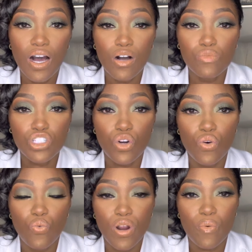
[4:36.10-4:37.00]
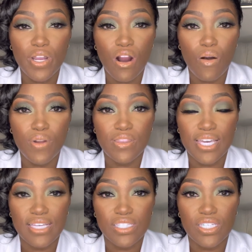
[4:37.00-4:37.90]
So where we are with
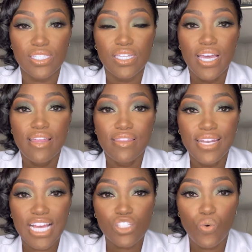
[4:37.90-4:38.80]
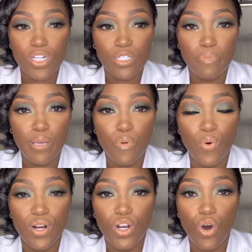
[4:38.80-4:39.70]
things is the next question people
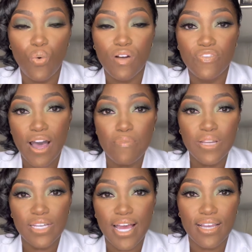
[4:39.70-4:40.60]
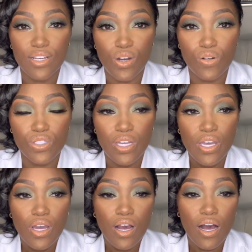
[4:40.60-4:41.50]
want to know, well, if I've been diagnosed
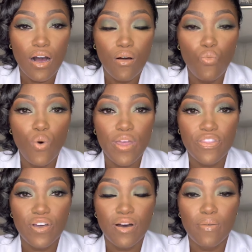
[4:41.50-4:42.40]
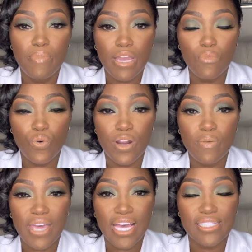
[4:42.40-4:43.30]
with a mammogram
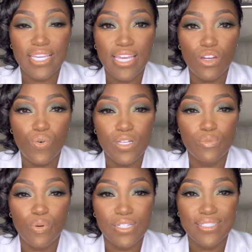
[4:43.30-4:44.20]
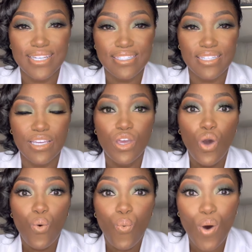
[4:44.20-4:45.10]
that has increased breast density,
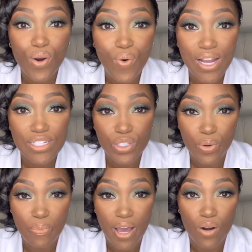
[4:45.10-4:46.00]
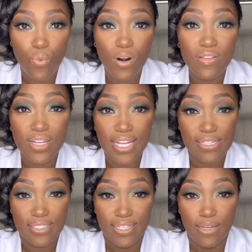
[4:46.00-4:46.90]
what do I do about it? What are the next
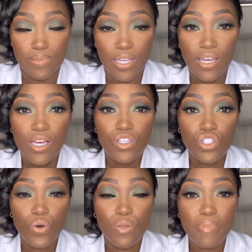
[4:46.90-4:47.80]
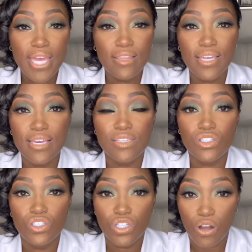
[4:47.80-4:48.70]
steps? So the main thing is
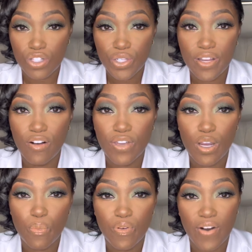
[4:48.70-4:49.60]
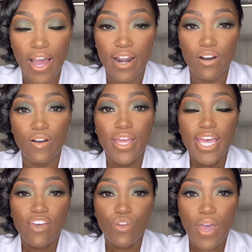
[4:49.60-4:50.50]
to talk to your healthcare provider.
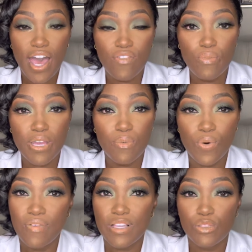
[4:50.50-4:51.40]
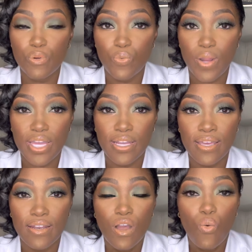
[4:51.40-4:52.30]
If you have a mammogram that's been
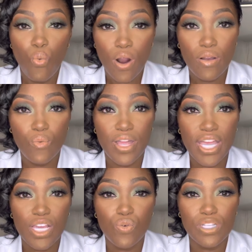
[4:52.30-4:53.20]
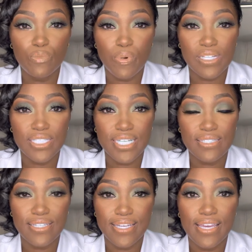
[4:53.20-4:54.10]
rated one with increased breast
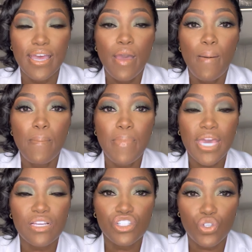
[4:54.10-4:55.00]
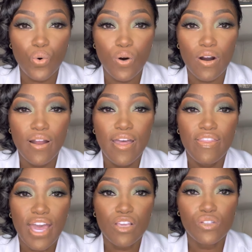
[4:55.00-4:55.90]
density, make sure
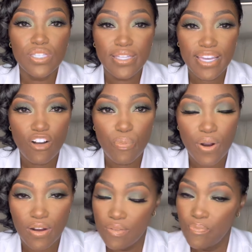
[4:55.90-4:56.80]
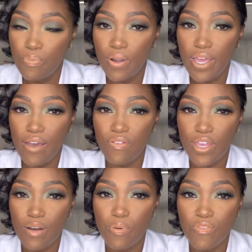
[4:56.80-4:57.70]
that you see the
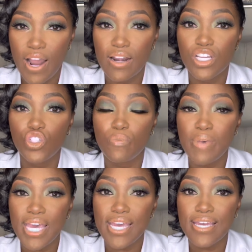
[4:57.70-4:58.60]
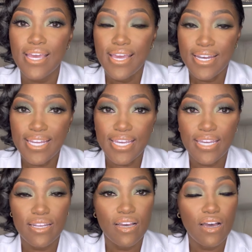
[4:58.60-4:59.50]
healthcare provider because you may
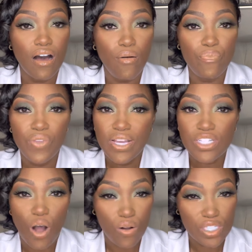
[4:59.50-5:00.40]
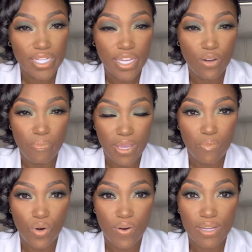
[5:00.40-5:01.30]
need to alternate your
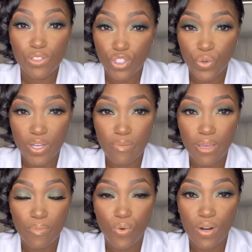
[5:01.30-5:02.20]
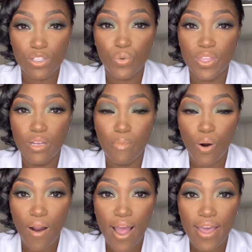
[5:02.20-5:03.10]
mammograms, your screening mammograms with an
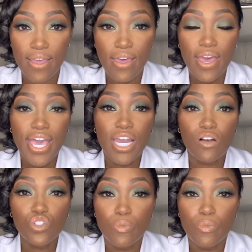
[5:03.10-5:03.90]
MRI. It also